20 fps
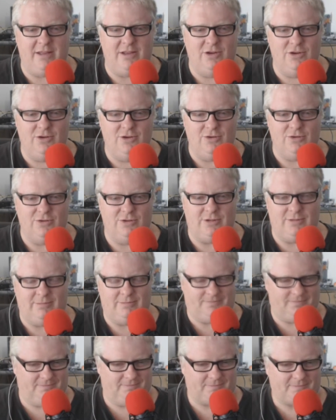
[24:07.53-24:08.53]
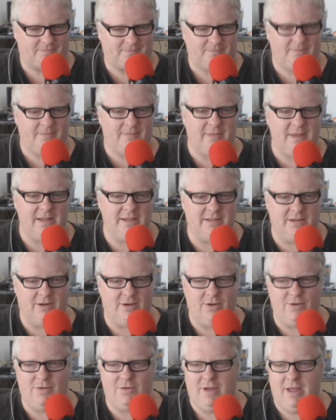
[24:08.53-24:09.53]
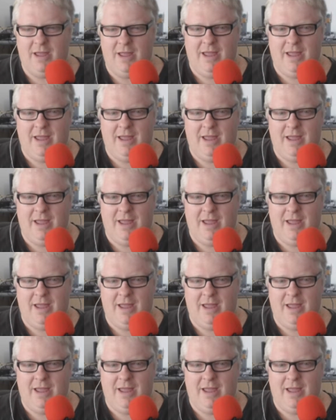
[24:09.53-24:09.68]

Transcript: news. So